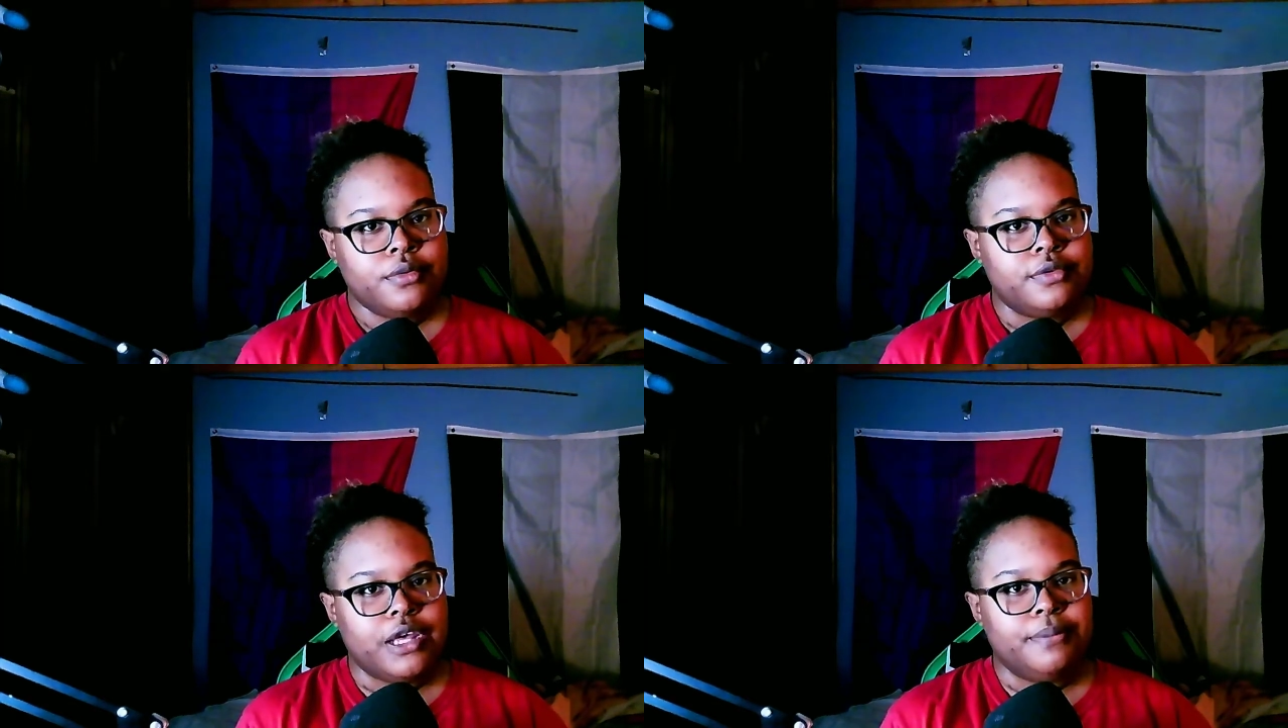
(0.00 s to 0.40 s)

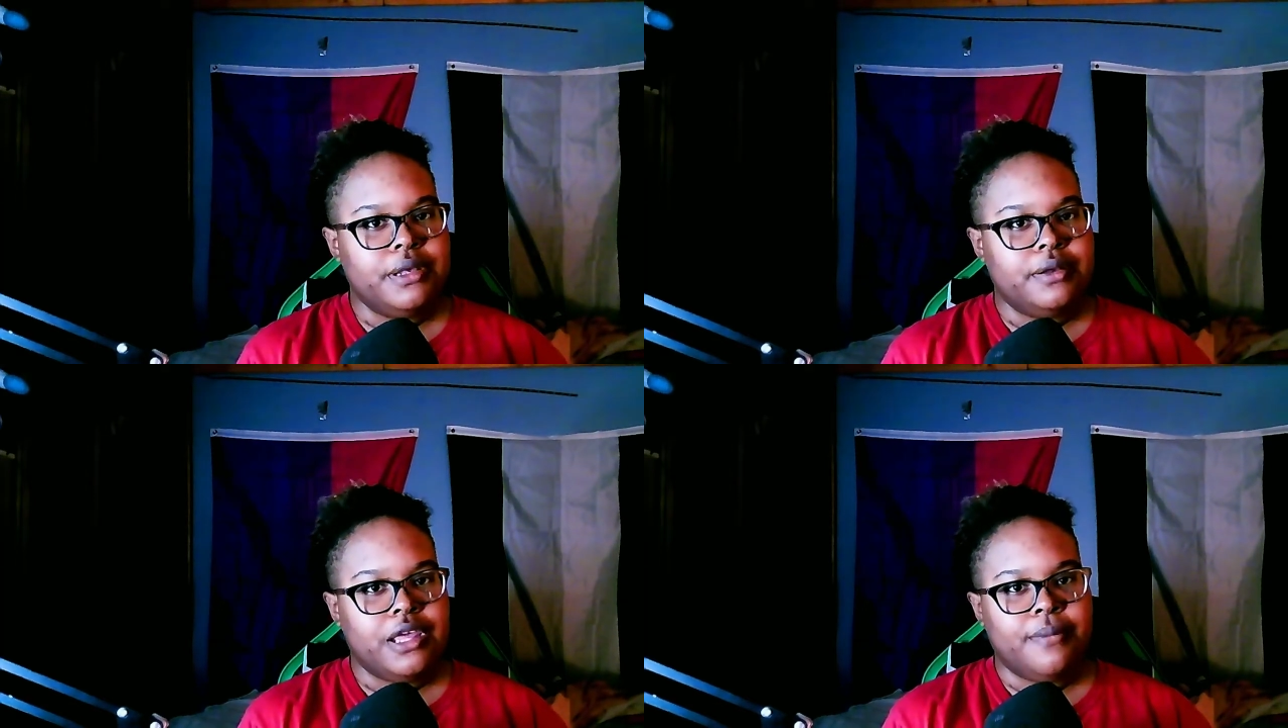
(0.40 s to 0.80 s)

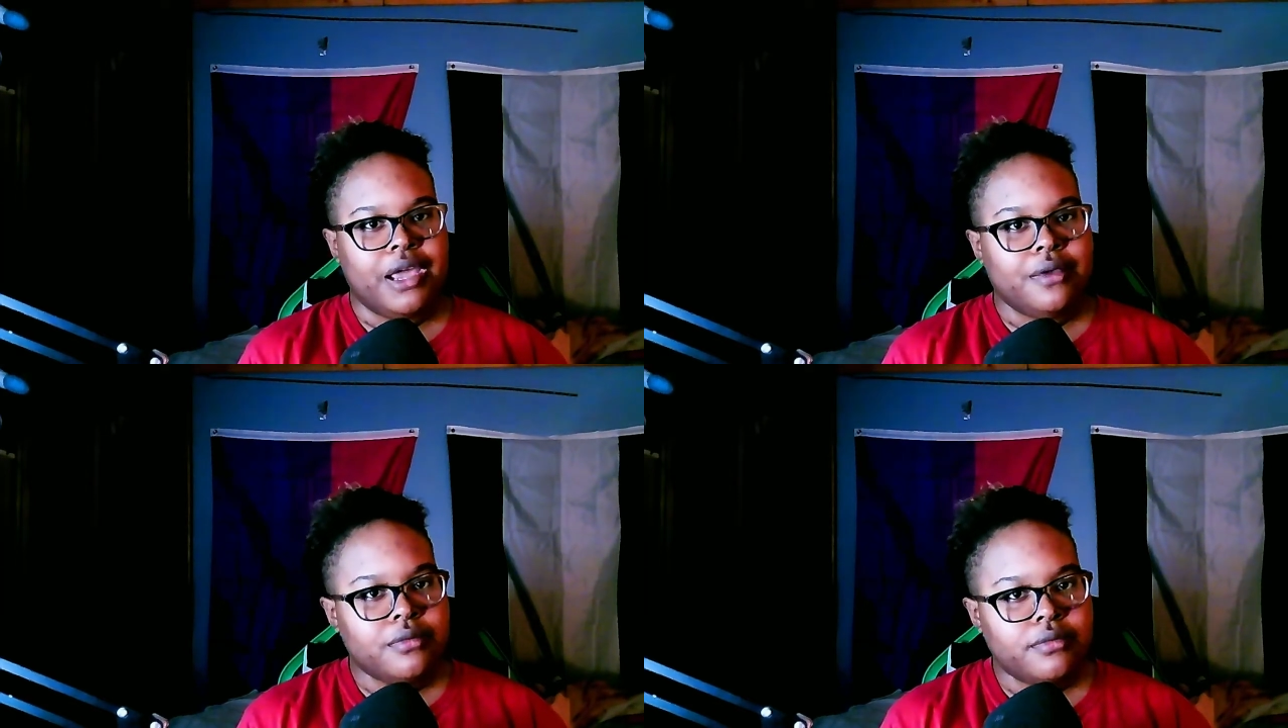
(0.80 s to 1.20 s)
that
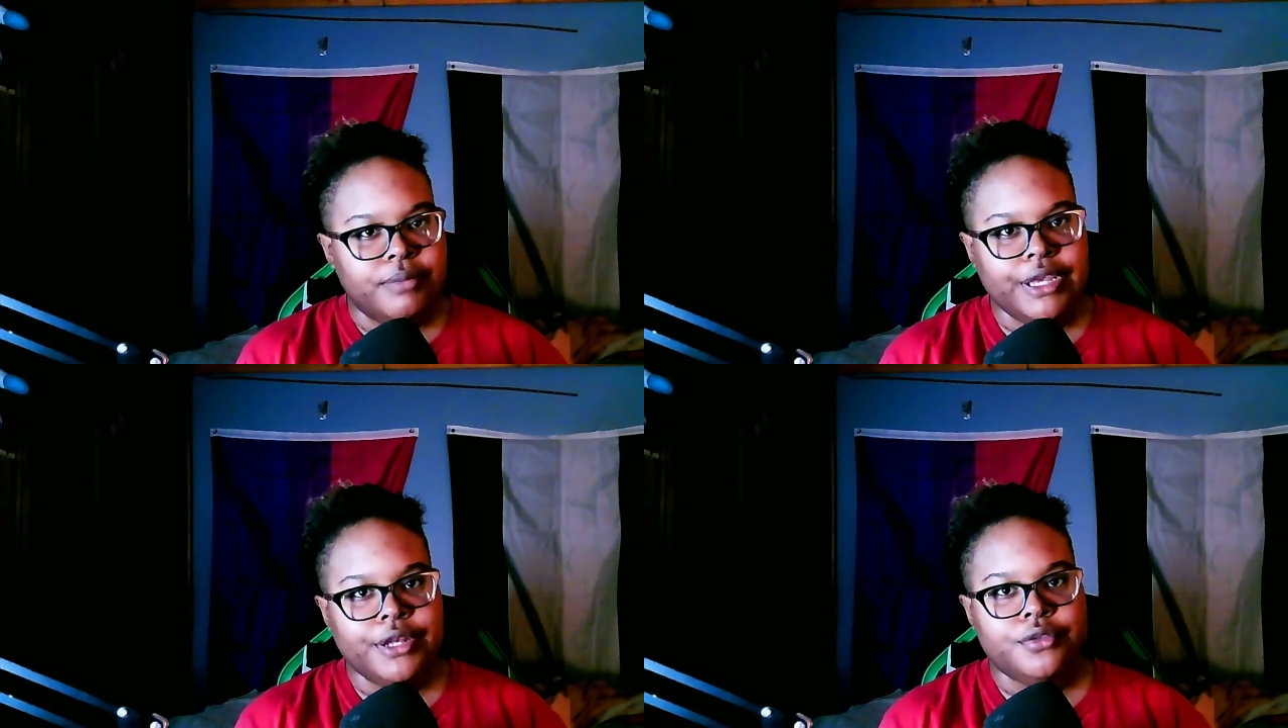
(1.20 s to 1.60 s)
might
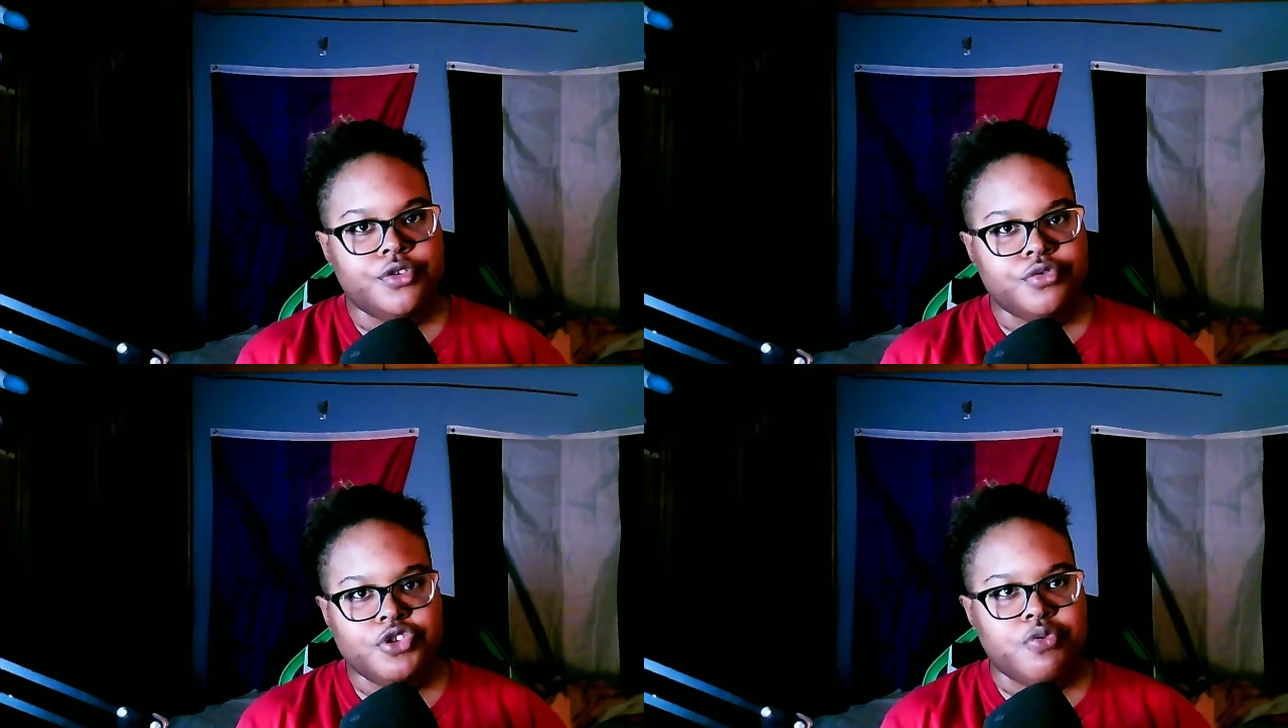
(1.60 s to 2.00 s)
be
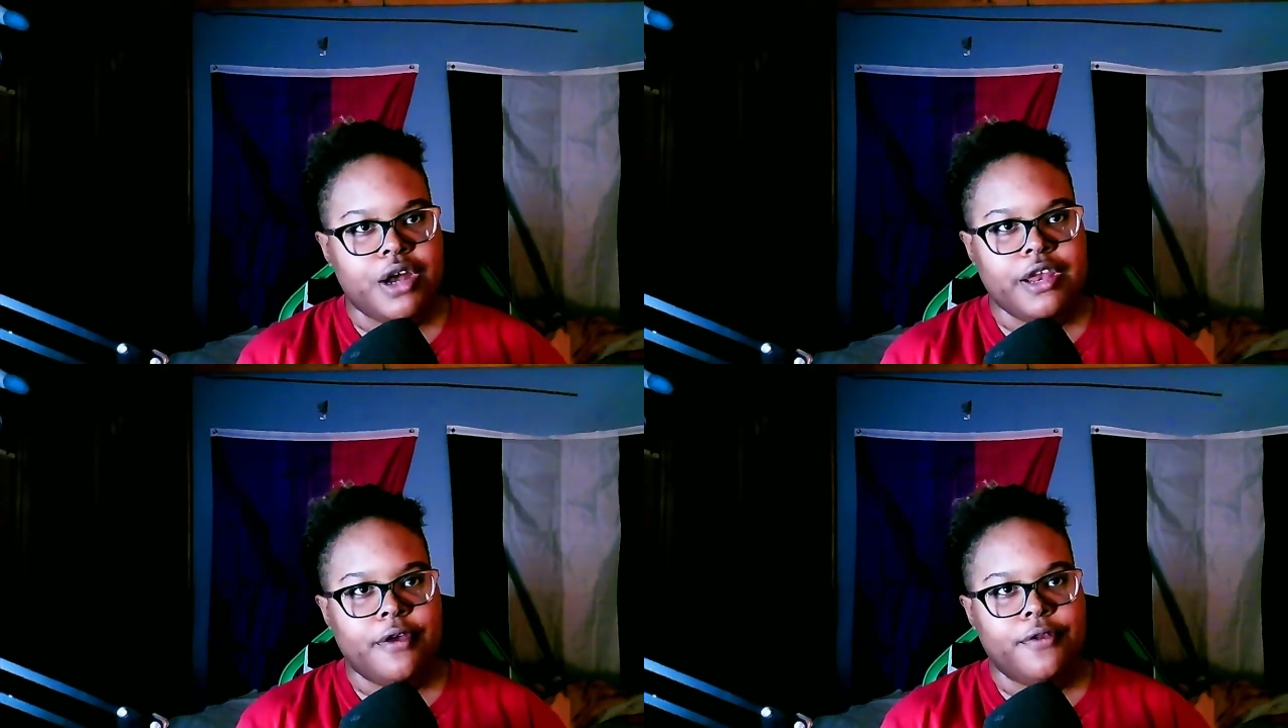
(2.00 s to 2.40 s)

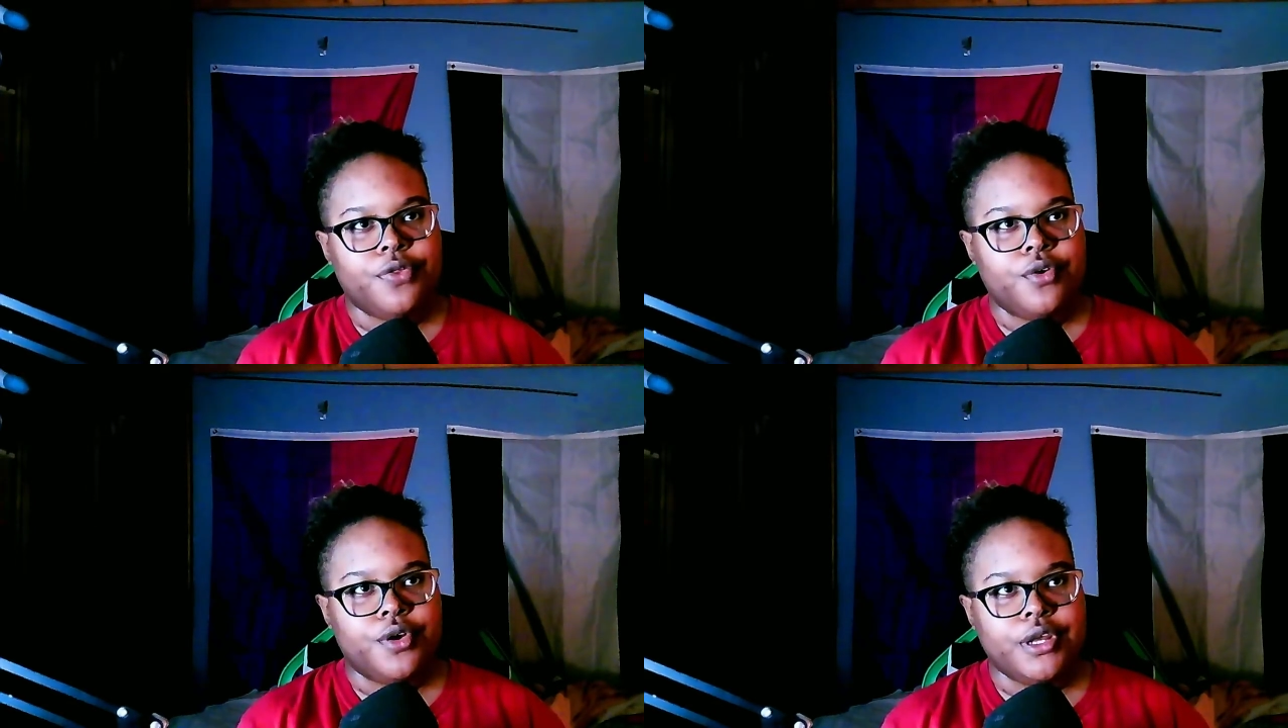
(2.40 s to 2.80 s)
20 or
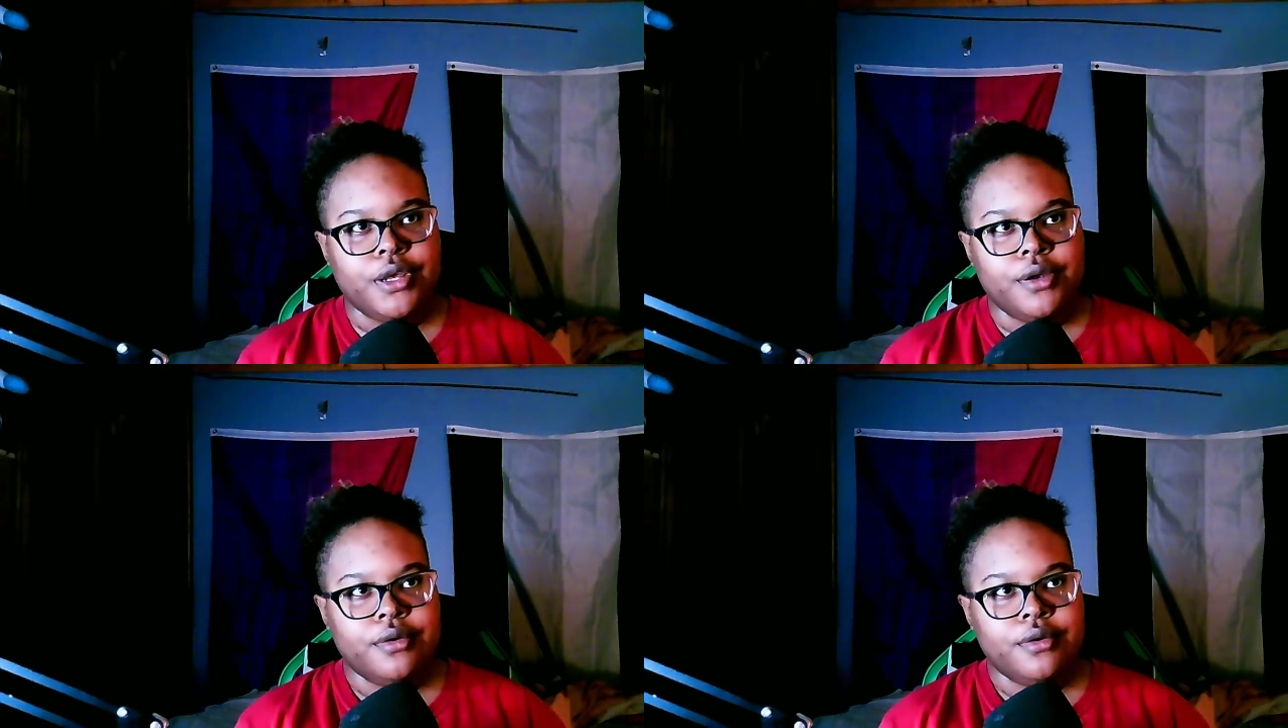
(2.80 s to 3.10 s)
30